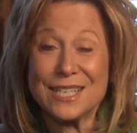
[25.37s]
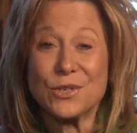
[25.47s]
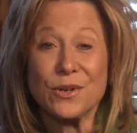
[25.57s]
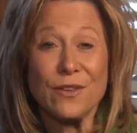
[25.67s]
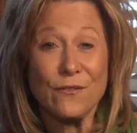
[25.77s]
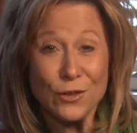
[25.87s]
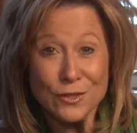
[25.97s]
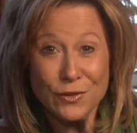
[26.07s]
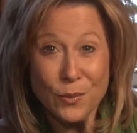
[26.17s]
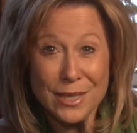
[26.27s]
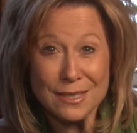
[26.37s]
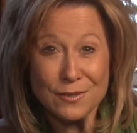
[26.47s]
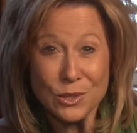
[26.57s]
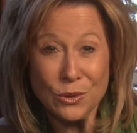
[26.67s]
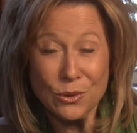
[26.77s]
And during the first few weeks of
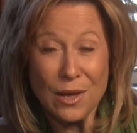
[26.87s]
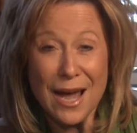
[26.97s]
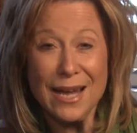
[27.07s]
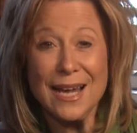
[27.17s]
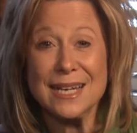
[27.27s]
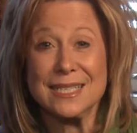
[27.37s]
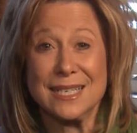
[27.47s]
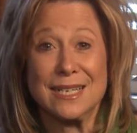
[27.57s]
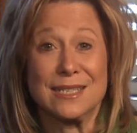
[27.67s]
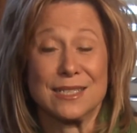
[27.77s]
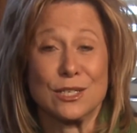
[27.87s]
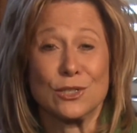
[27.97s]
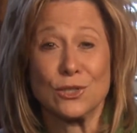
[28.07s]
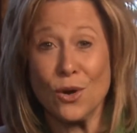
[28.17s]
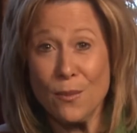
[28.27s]
school, I got teased
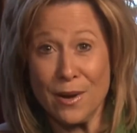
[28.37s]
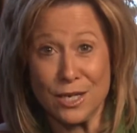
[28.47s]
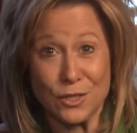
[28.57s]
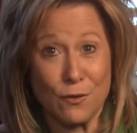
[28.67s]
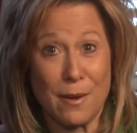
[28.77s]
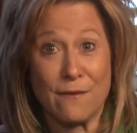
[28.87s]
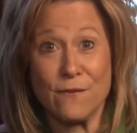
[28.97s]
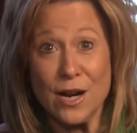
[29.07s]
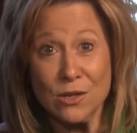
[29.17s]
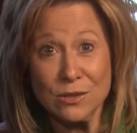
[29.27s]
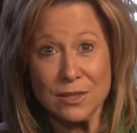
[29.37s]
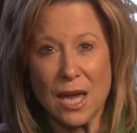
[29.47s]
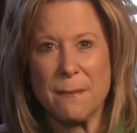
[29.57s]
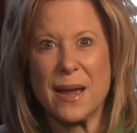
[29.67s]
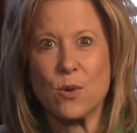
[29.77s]
so much for my freckles
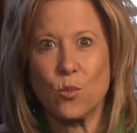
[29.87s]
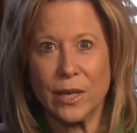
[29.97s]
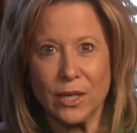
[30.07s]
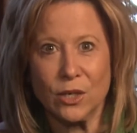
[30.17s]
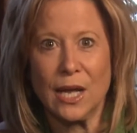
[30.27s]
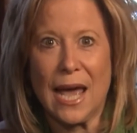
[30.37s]
and my weird